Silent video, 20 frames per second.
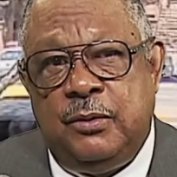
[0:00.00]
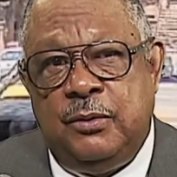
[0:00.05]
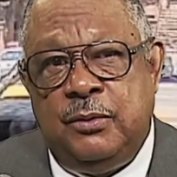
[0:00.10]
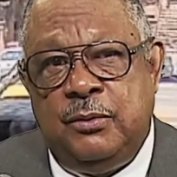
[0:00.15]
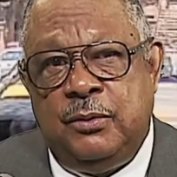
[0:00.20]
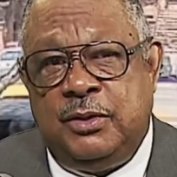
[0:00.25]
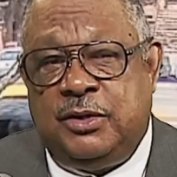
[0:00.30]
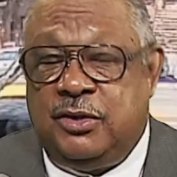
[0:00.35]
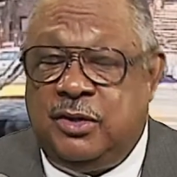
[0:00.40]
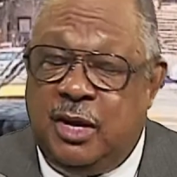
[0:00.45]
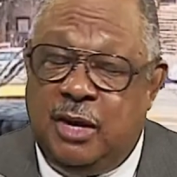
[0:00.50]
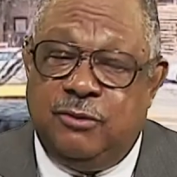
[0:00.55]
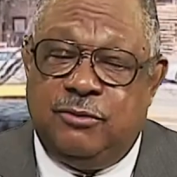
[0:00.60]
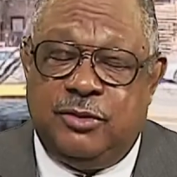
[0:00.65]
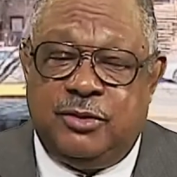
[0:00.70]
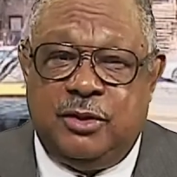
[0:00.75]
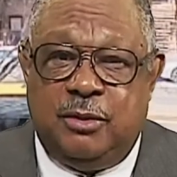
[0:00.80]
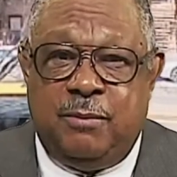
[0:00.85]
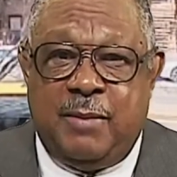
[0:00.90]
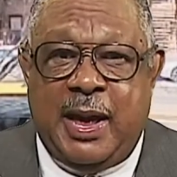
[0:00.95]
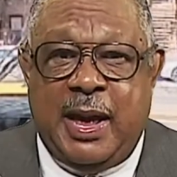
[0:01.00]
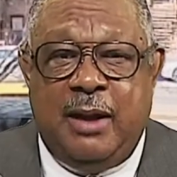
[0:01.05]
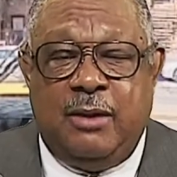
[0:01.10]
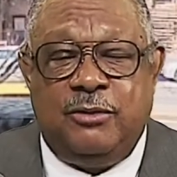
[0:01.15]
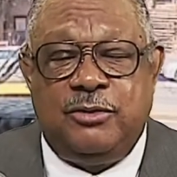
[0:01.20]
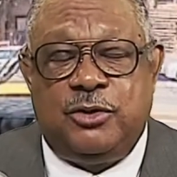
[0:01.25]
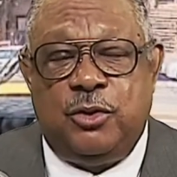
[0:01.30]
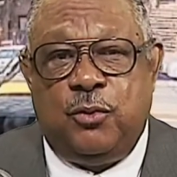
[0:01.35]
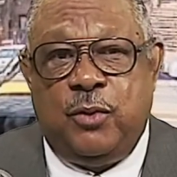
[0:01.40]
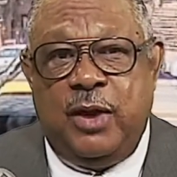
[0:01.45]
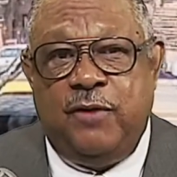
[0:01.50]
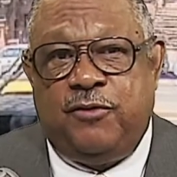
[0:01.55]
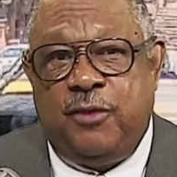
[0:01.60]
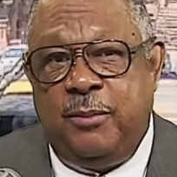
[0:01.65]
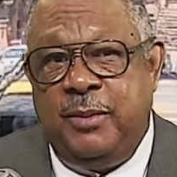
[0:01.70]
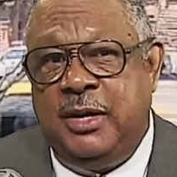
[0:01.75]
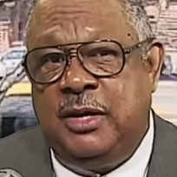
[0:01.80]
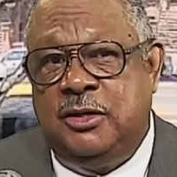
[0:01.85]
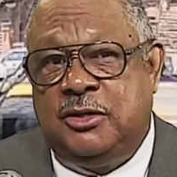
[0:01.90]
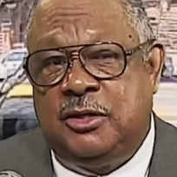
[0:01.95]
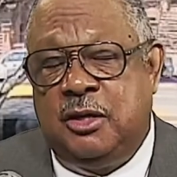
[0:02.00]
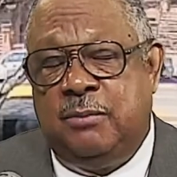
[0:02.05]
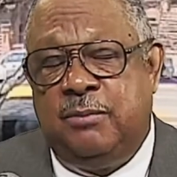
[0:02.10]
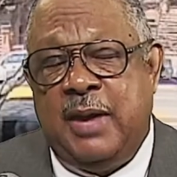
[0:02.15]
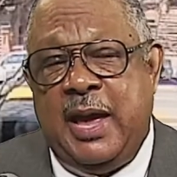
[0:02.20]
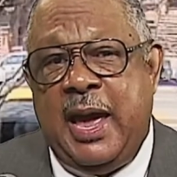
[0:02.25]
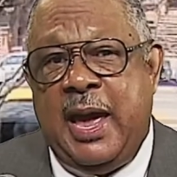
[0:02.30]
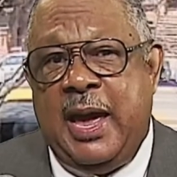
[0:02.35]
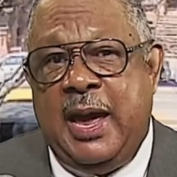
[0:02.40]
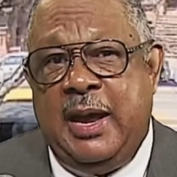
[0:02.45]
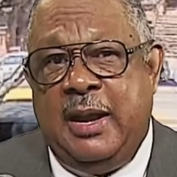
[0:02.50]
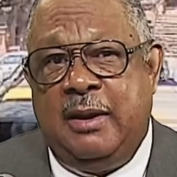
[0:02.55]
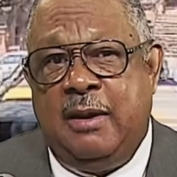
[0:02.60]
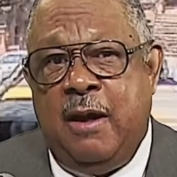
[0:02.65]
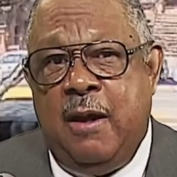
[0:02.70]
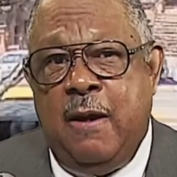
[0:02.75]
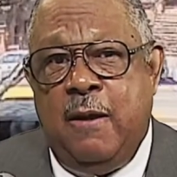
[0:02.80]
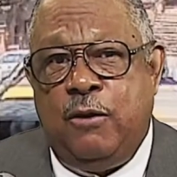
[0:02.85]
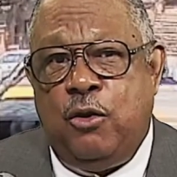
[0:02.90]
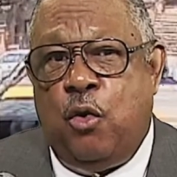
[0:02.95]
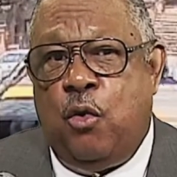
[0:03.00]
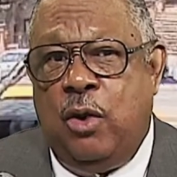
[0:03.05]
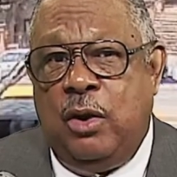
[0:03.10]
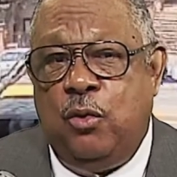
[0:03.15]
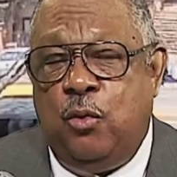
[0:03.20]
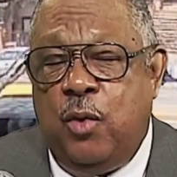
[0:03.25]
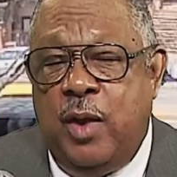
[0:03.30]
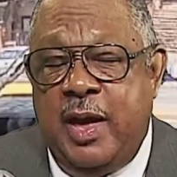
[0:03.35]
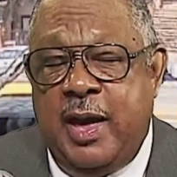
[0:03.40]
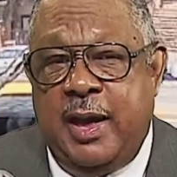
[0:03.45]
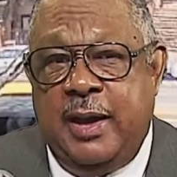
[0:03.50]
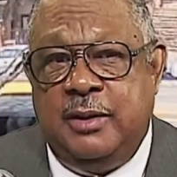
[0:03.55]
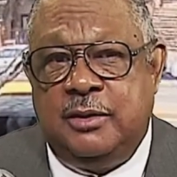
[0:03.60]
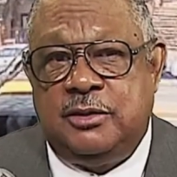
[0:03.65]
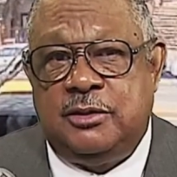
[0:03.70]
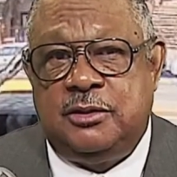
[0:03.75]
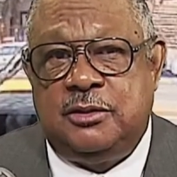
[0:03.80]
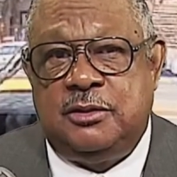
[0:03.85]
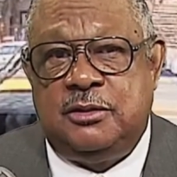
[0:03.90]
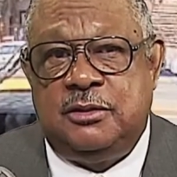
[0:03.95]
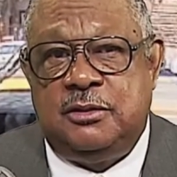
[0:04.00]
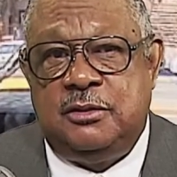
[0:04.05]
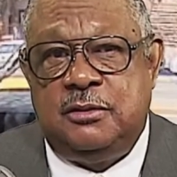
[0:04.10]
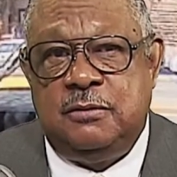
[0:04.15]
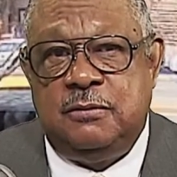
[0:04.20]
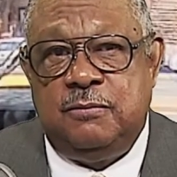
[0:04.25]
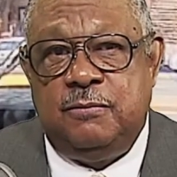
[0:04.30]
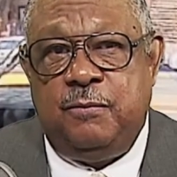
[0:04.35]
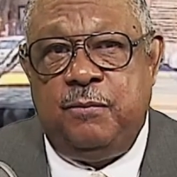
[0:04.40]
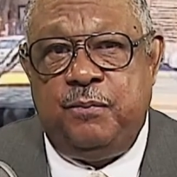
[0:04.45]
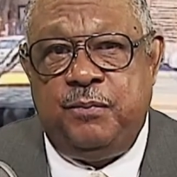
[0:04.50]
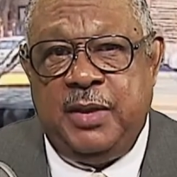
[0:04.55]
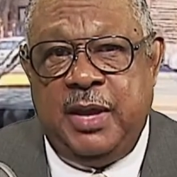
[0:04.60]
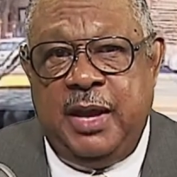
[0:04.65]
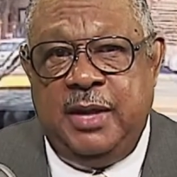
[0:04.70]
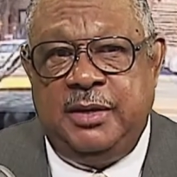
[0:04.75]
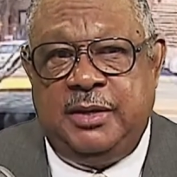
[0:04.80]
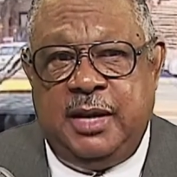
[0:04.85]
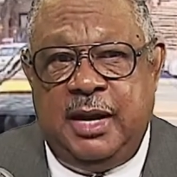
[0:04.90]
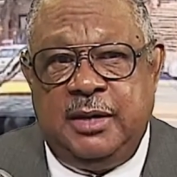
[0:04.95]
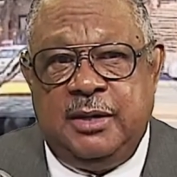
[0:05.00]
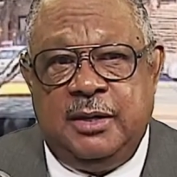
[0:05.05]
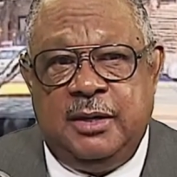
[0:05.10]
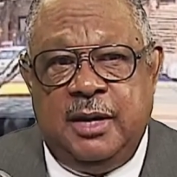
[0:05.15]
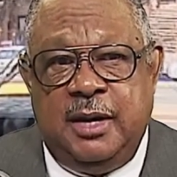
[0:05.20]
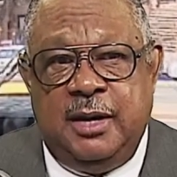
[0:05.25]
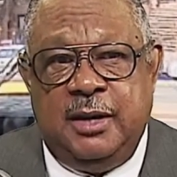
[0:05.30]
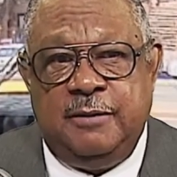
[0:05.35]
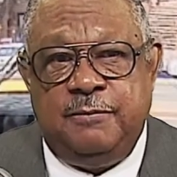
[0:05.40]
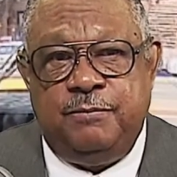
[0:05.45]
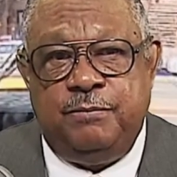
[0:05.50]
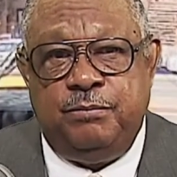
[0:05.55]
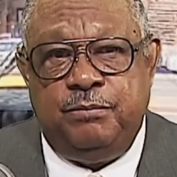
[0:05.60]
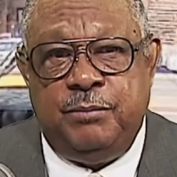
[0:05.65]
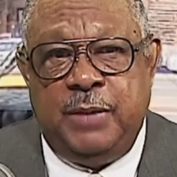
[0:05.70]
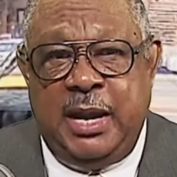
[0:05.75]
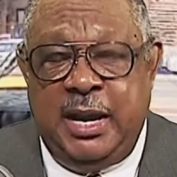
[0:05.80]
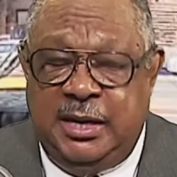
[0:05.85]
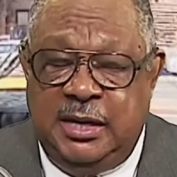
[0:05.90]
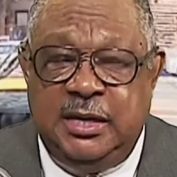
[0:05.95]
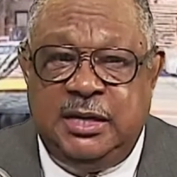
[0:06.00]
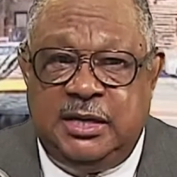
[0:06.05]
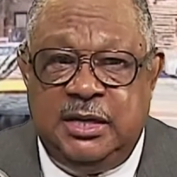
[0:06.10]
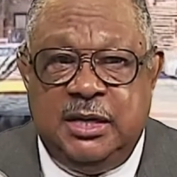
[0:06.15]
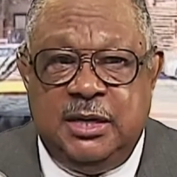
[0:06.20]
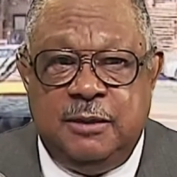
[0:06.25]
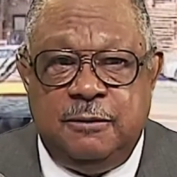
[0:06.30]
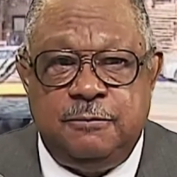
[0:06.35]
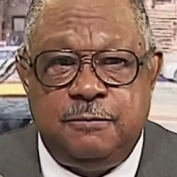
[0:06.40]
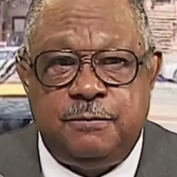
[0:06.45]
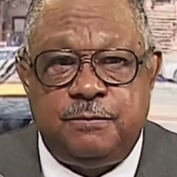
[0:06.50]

which is hundreds of miles away from Egypt and going west and Canaan land. And he did.